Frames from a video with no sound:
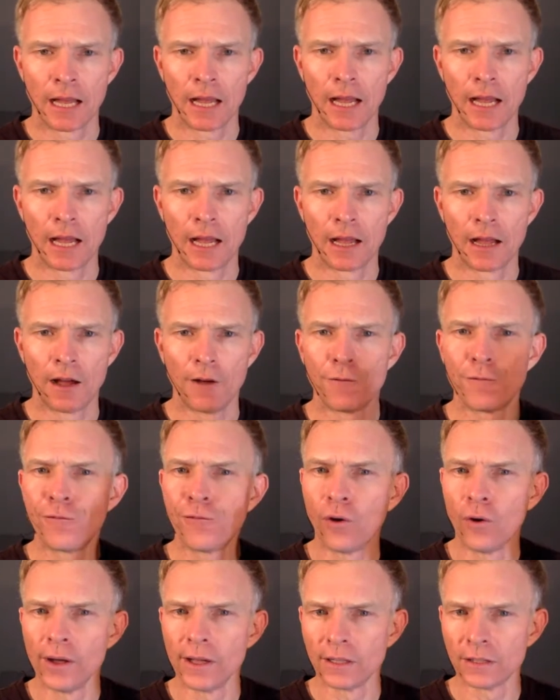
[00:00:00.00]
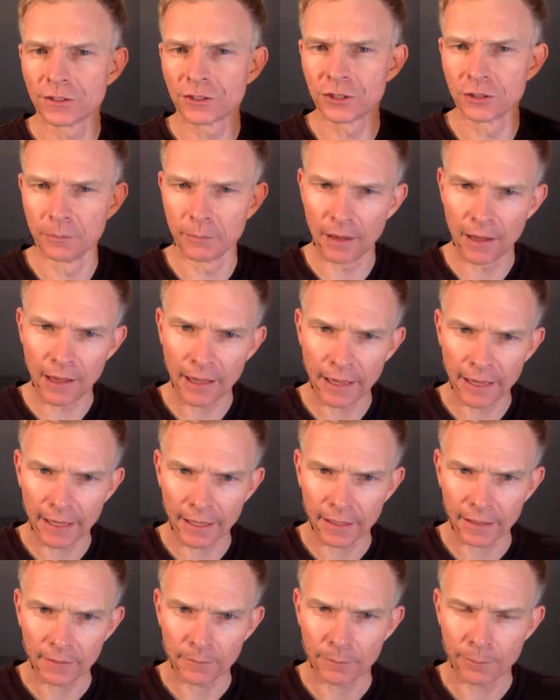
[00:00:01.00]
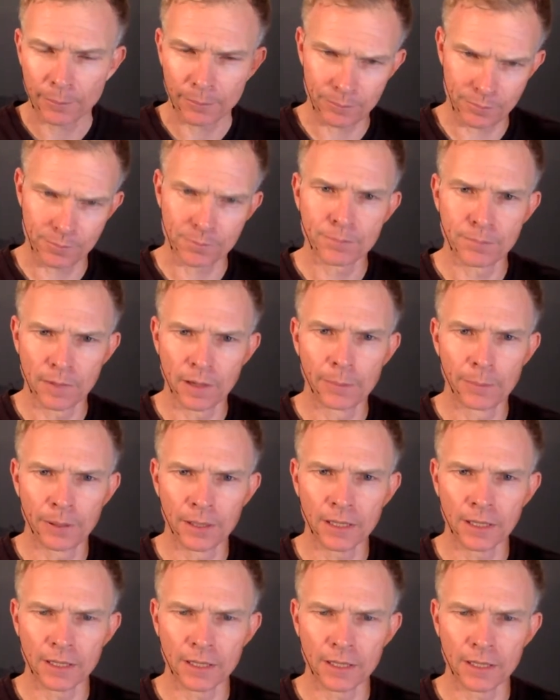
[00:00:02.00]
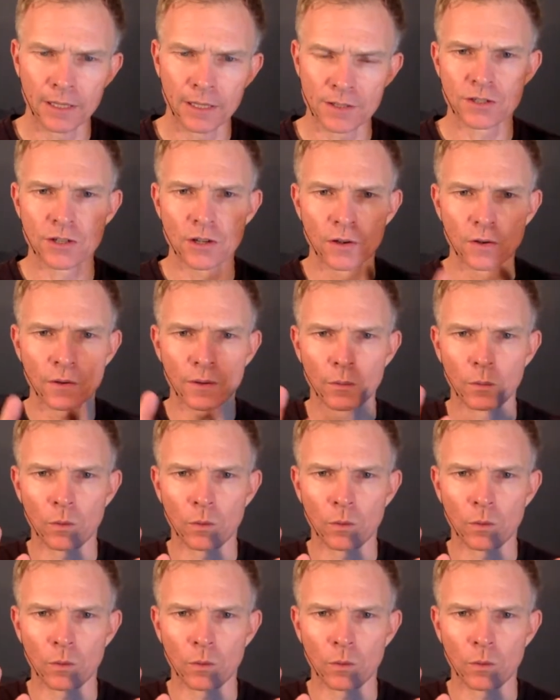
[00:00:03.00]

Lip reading: a foil to my opinions. So